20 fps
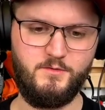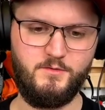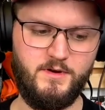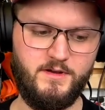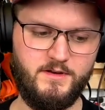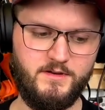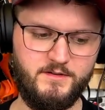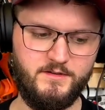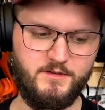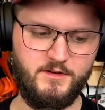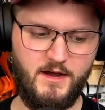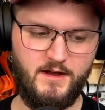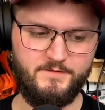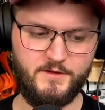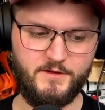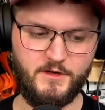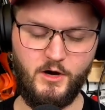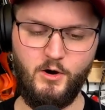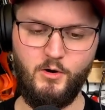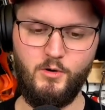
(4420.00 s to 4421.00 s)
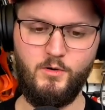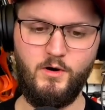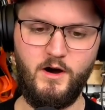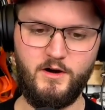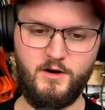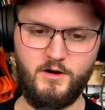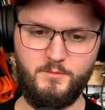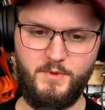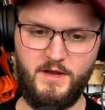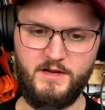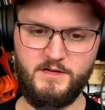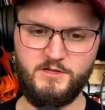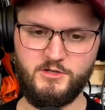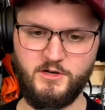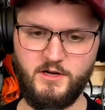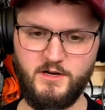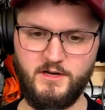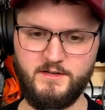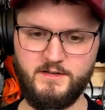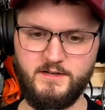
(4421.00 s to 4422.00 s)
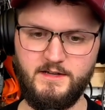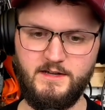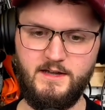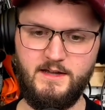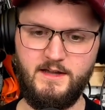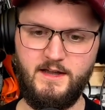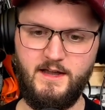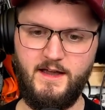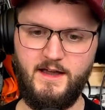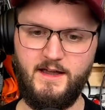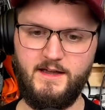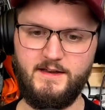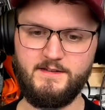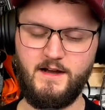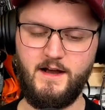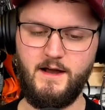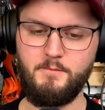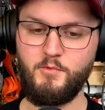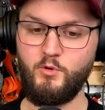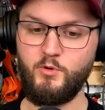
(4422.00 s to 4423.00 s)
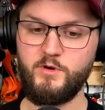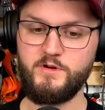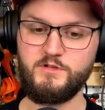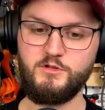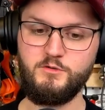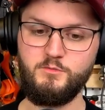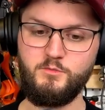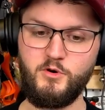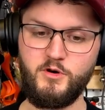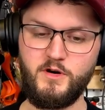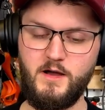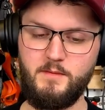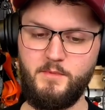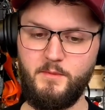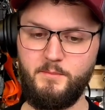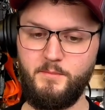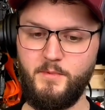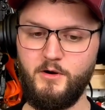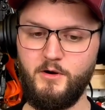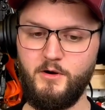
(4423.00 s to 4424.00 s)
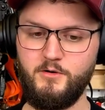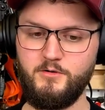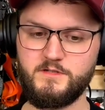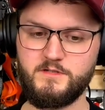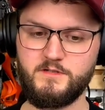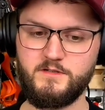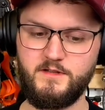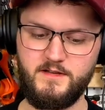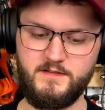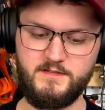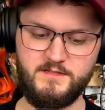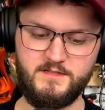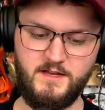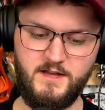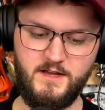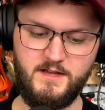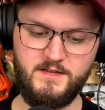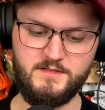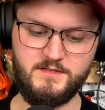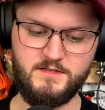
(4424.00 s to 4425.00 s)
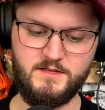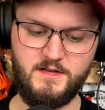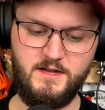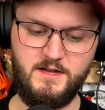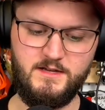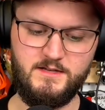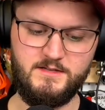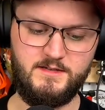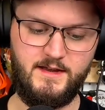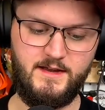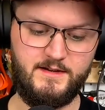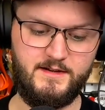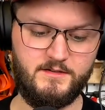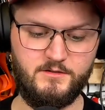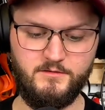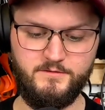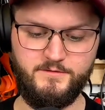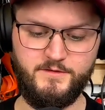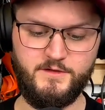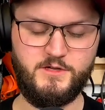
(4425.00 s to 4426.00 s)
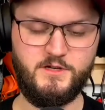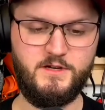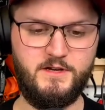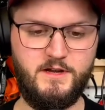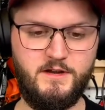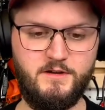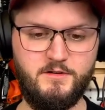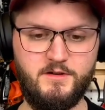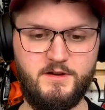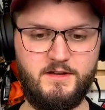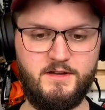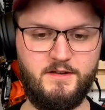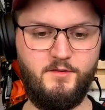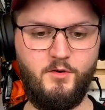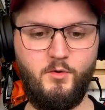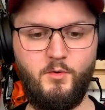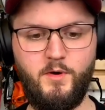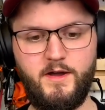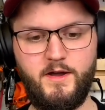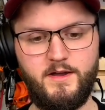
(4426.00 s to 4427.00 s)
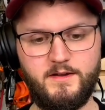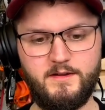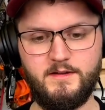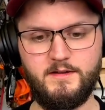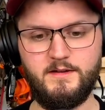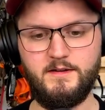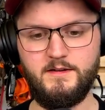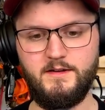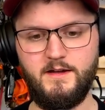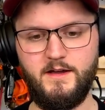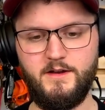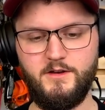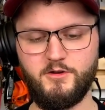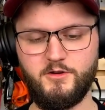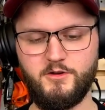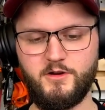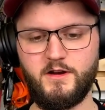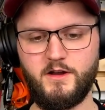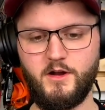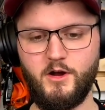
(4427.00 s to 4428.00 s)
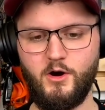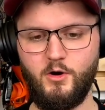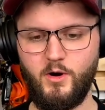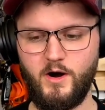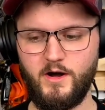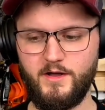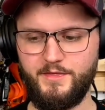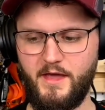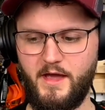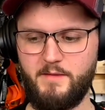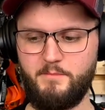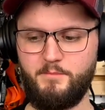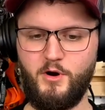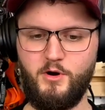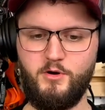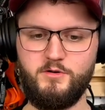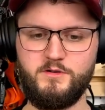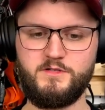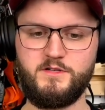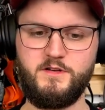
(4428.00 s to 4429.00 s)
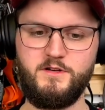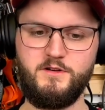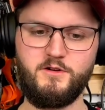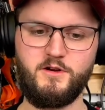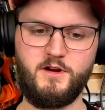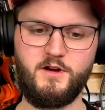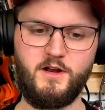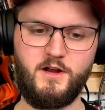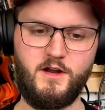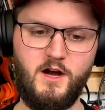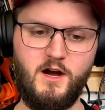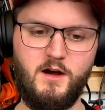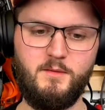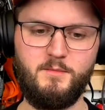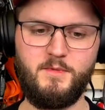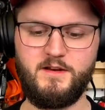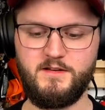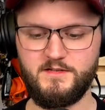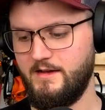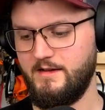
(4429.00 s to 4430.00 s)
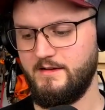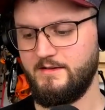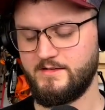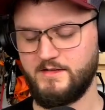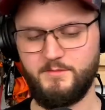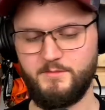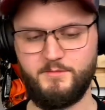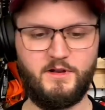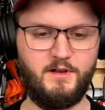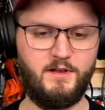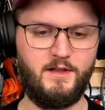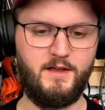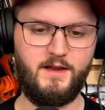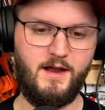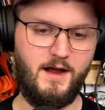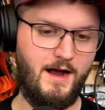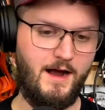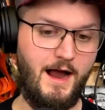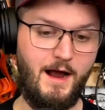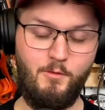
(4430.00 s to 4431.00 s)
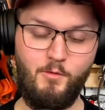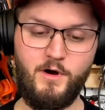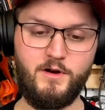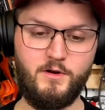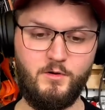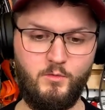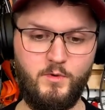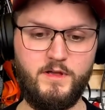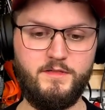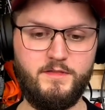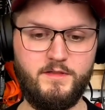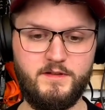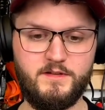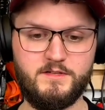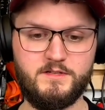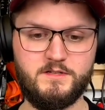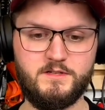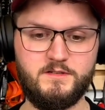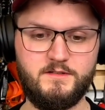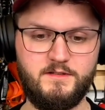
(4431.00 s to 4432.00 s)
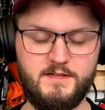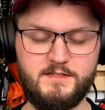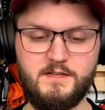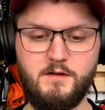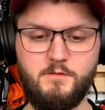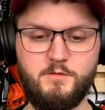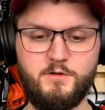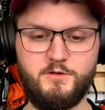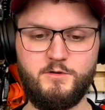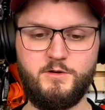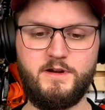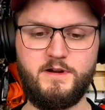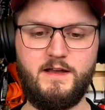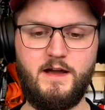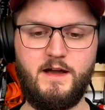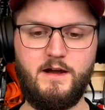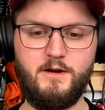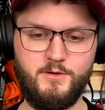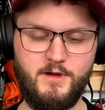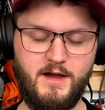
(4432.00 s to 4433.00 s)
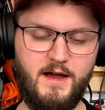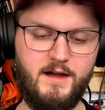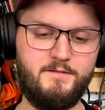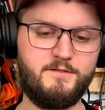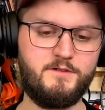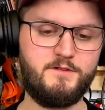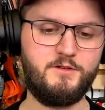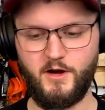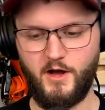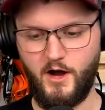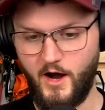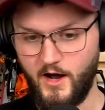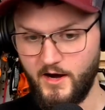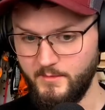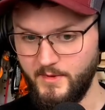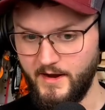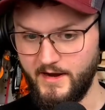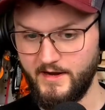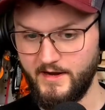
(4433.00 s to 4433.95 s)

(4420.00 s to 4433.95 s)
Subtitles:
of this, which 90% of you do, and you want to know what these baits look like that we talked about, I'm going to leave the links below. You just click on the link. It'll take you right to the page where you can check them out, see how they look for the rods, the baits, everything that we talked about as well. And